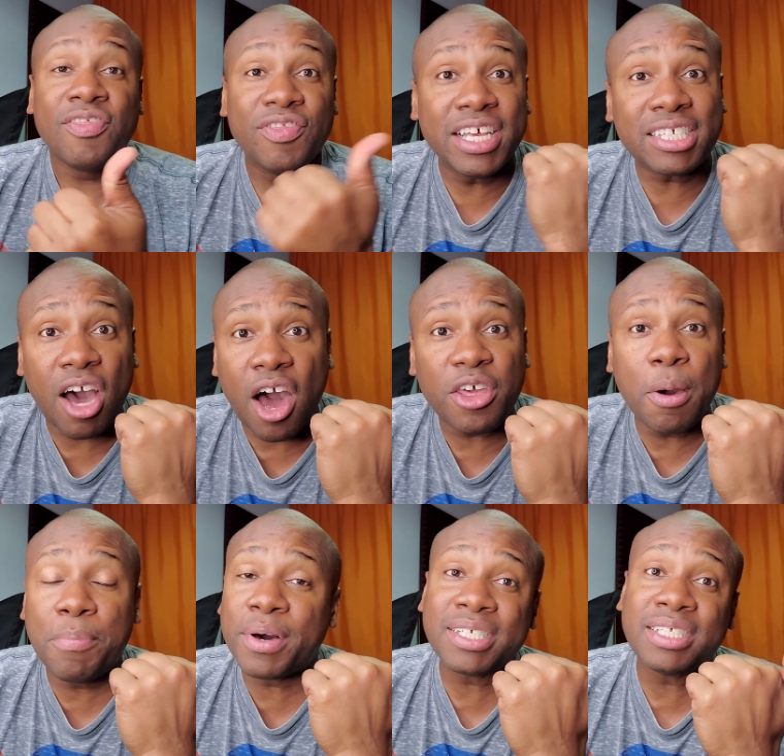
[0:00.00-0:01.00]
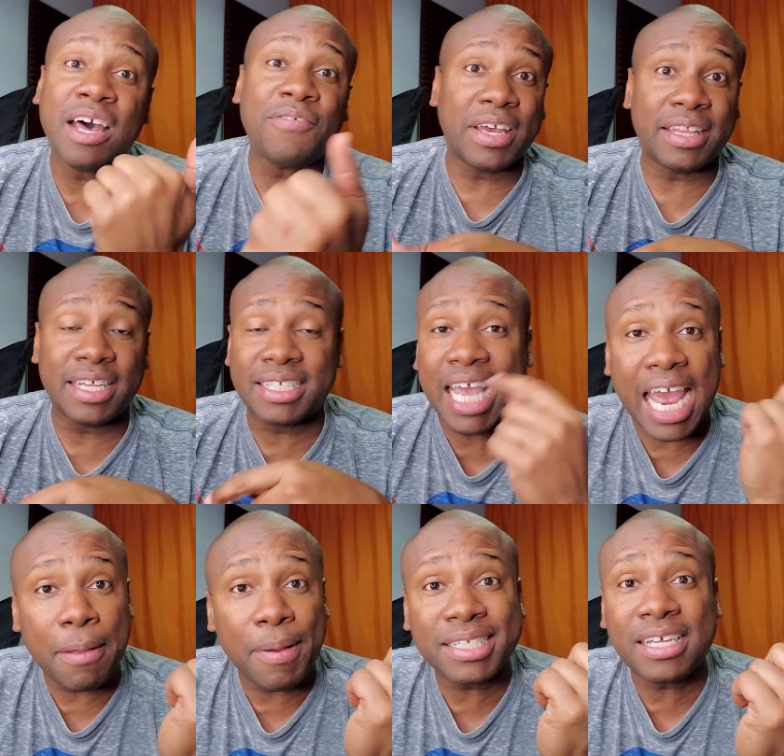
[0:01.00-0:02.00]
This audiobook stuff and this
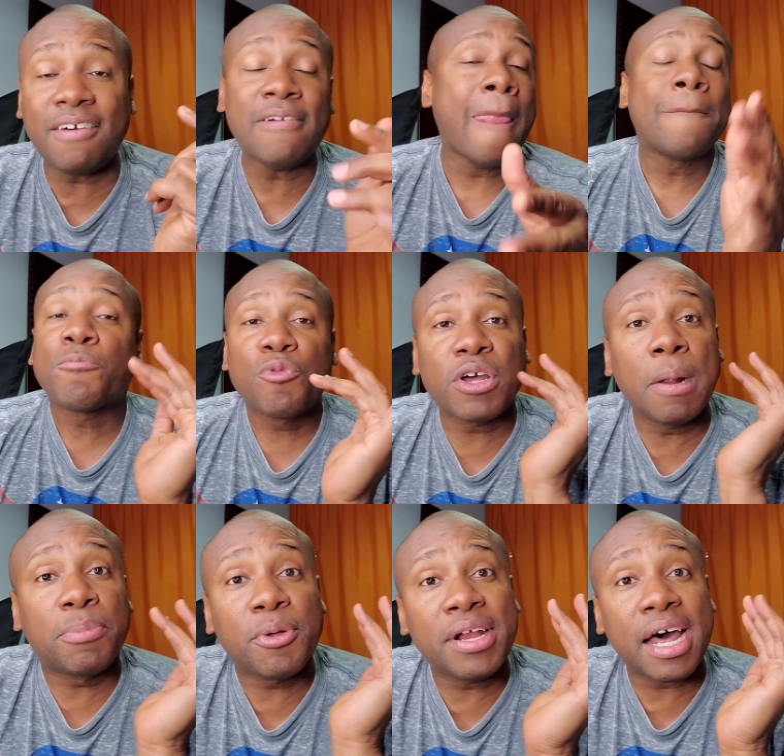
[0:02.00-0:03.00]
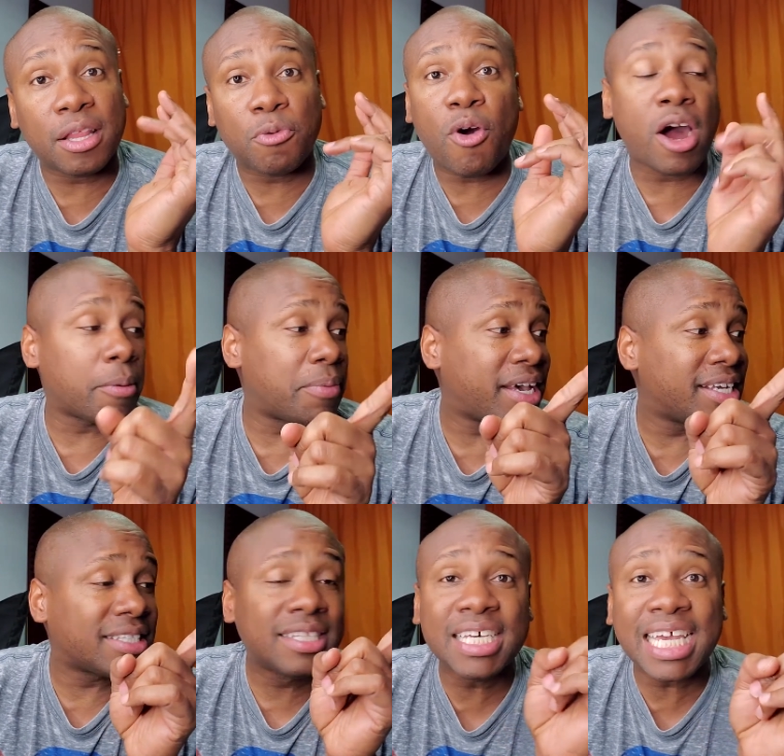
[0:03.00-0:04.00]
KDP stuff, we're going to blow it out of the water
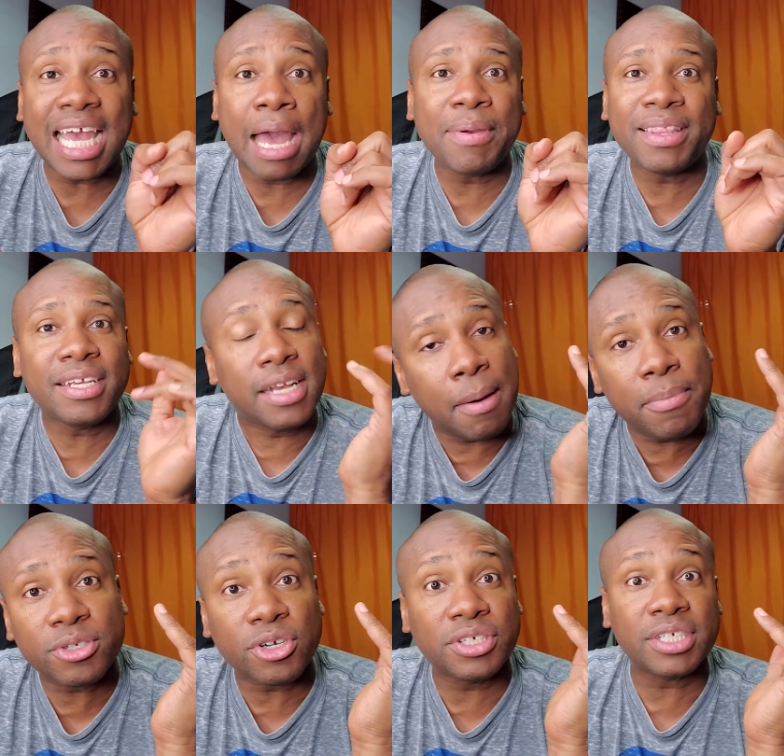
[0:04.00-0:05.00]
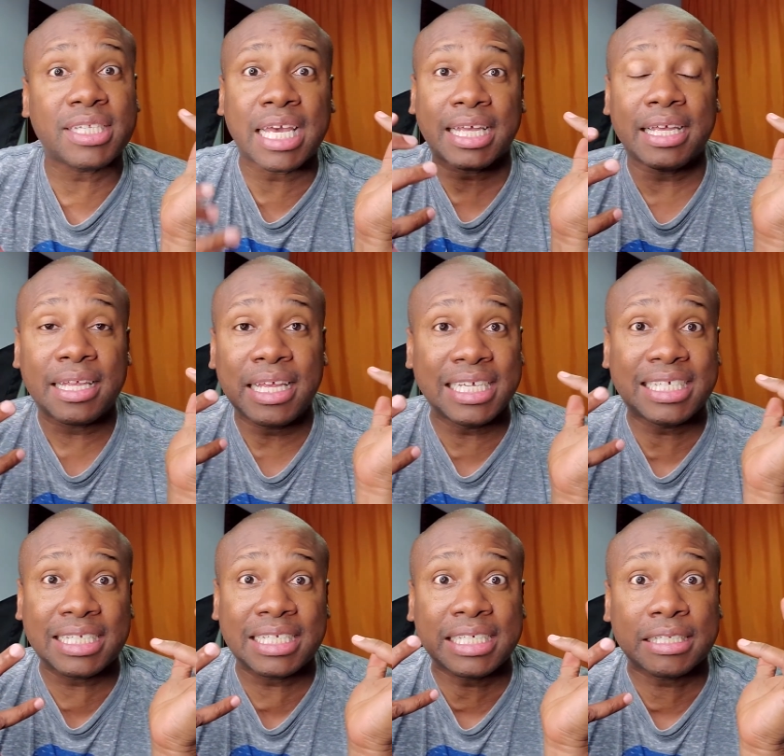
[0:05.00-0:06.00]
because look, I mean, the numbers are just like,
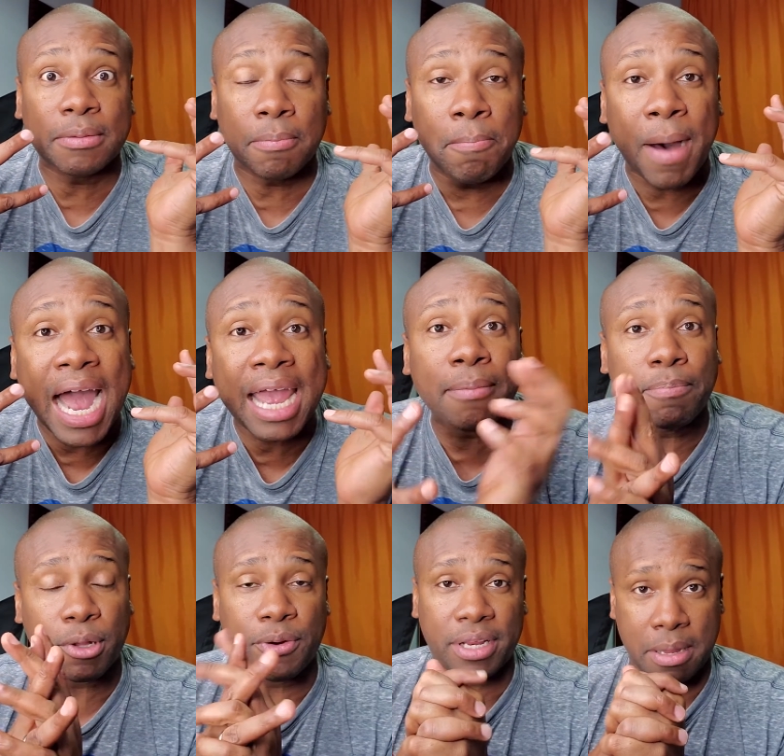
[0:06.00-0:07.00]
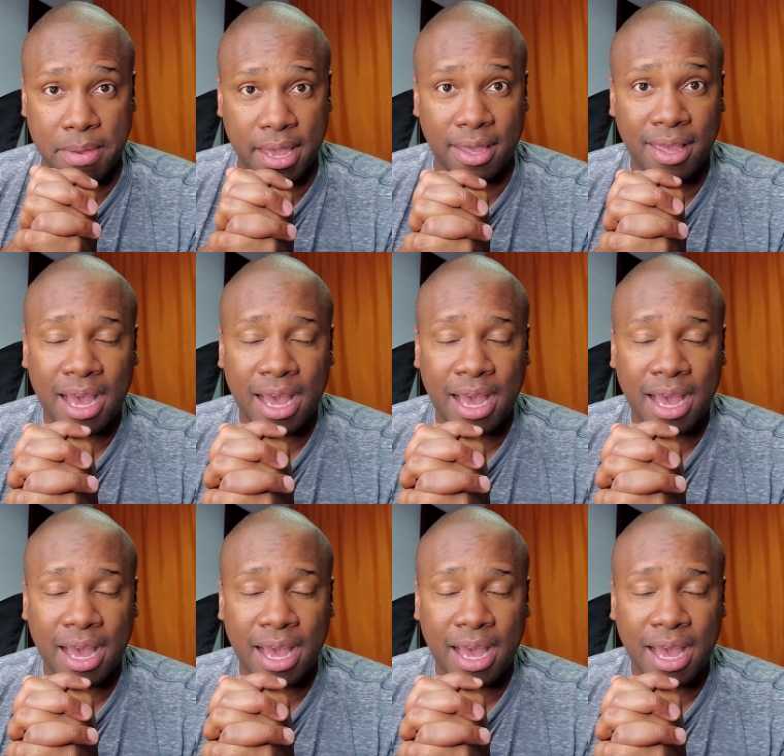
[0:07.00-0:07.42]
it's just mind blowing to me.